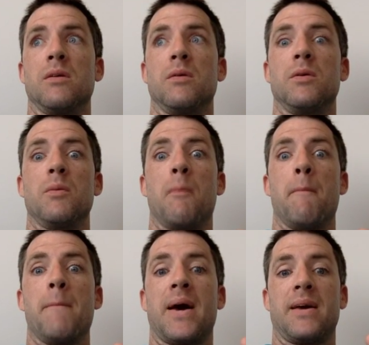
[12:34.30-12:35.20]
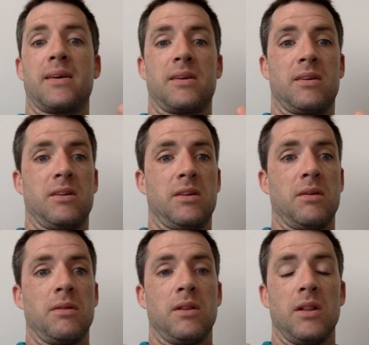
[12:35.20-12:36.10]
make
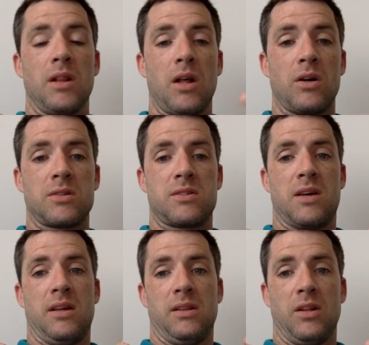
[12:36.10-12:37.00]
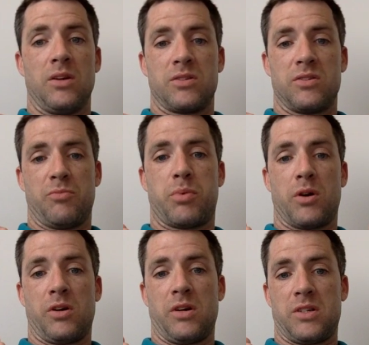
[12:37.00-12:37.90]
lots and lots of
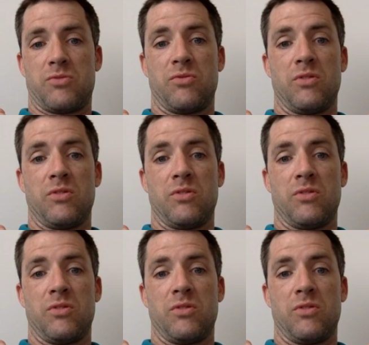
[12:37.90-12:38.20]
progress,